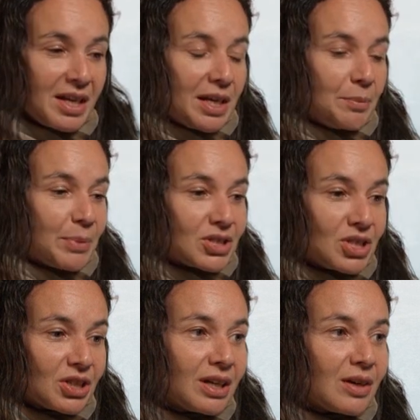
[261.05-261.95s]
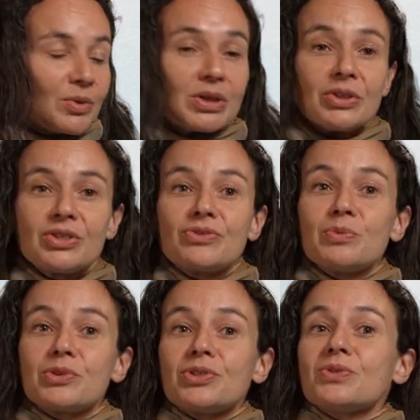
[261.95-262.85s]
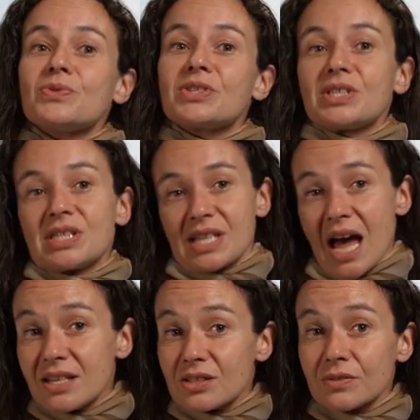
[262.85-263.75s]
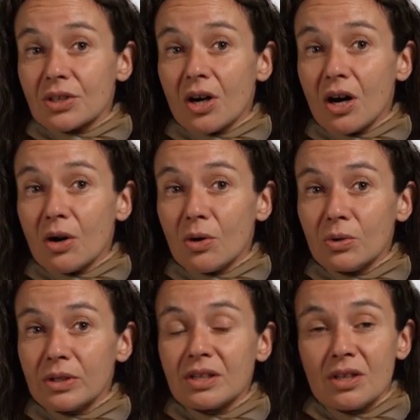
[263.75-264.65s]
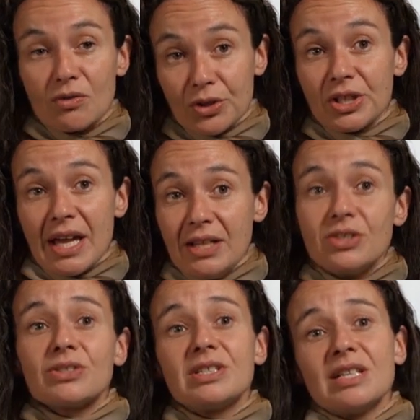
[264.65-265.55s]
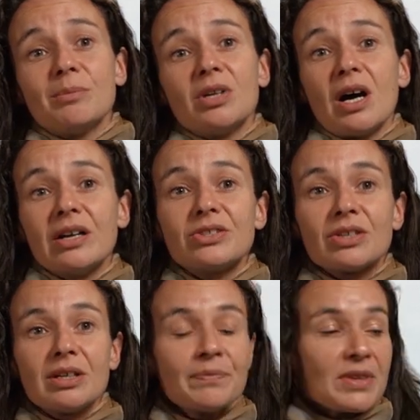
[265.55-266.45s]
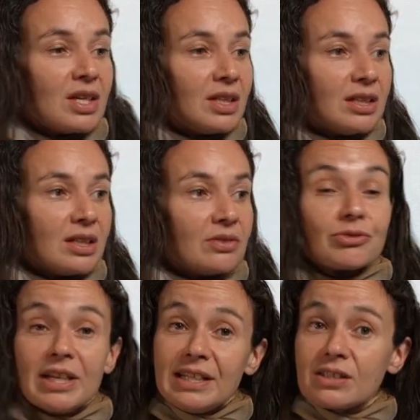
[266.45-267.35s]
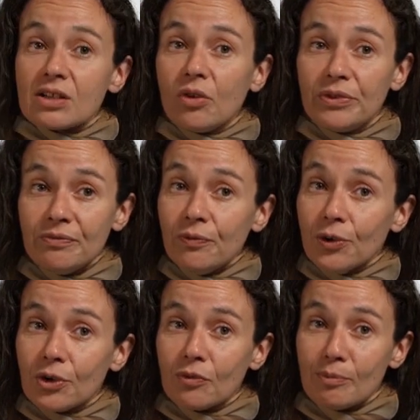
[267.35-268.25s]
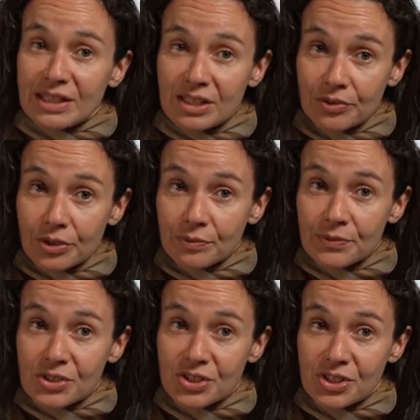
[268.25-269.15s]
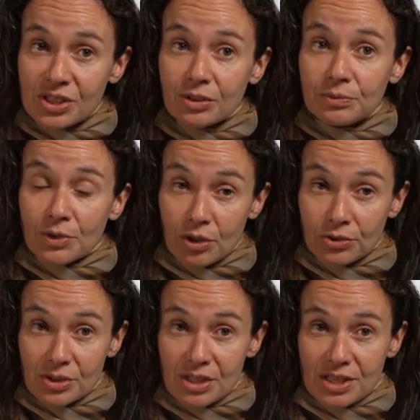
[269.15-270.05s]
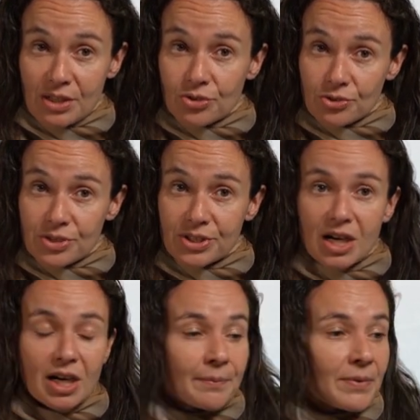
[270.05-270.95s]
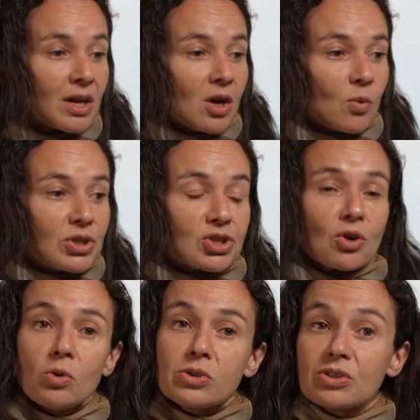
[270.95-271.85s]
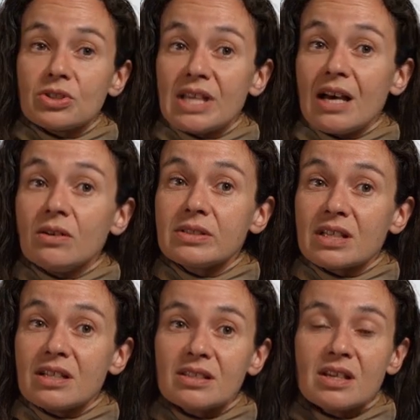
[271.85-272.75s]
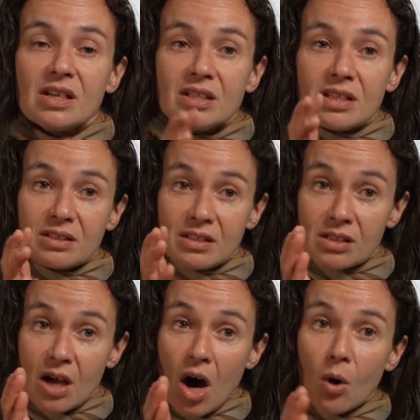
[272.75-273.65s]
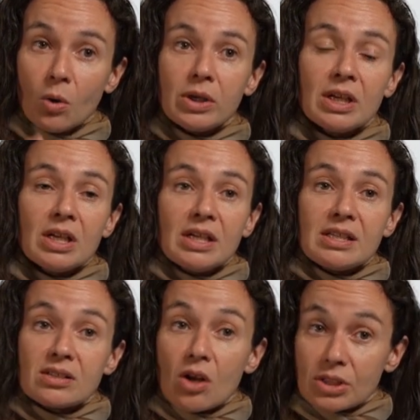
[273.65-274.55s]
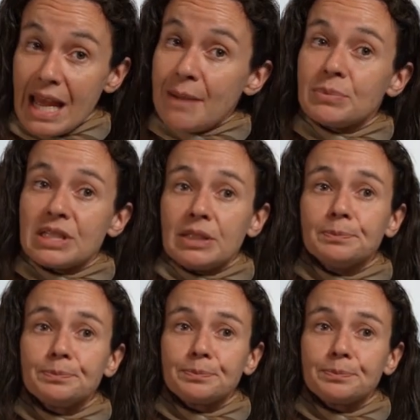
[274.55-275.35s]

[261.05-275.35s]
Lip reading: In particular, we could reproduce the size of the hole for the age of TW Hydrae, the rate of infall of material still onto the central star, which also tells us that this hole is not empty.